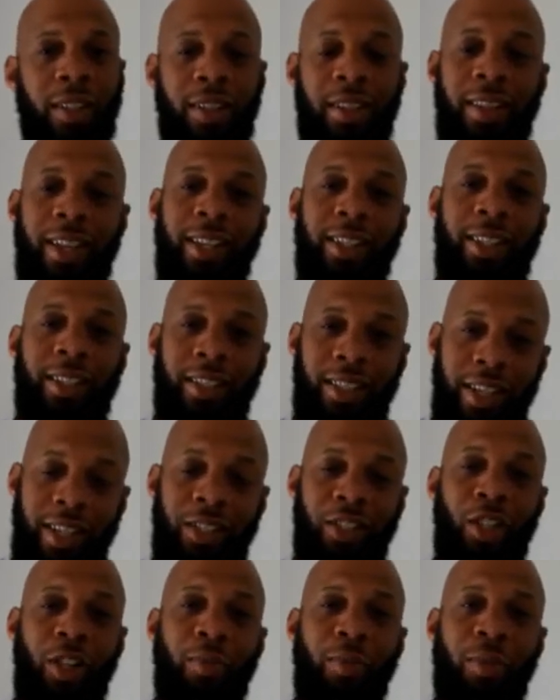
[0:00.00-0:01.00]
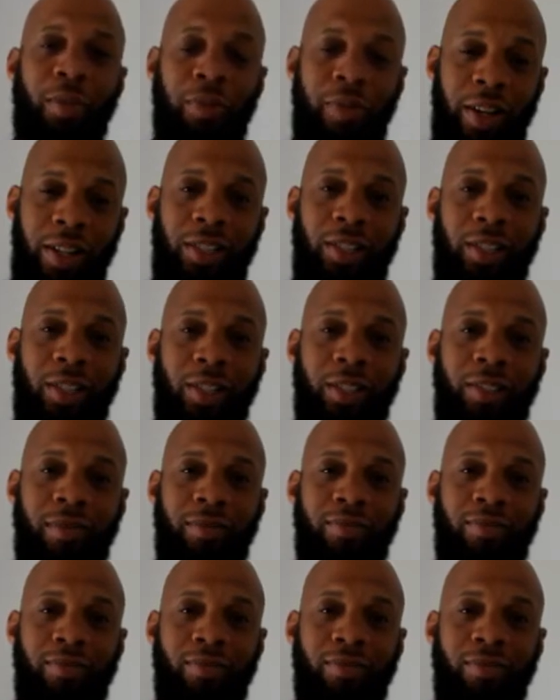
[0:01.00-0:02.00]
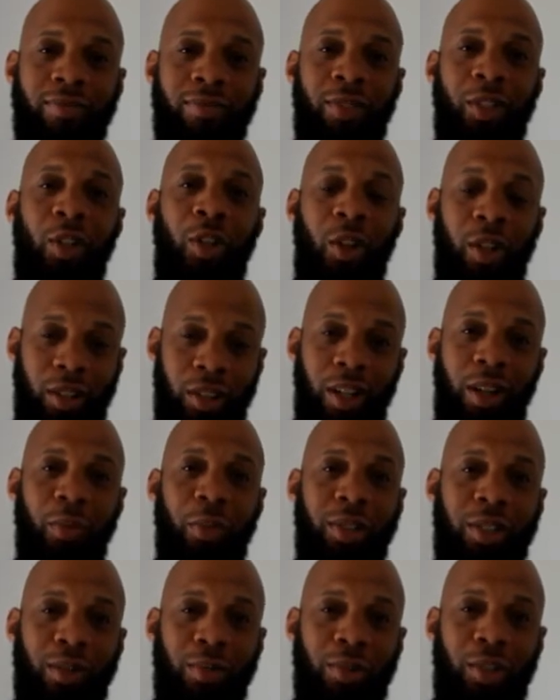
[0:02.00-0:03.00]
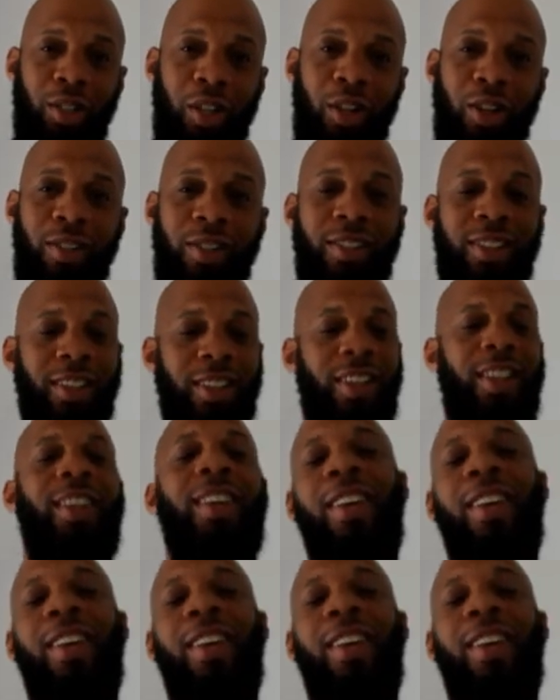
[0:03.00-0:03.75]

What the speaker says: that the t-shirt professor hooked up with some shirts.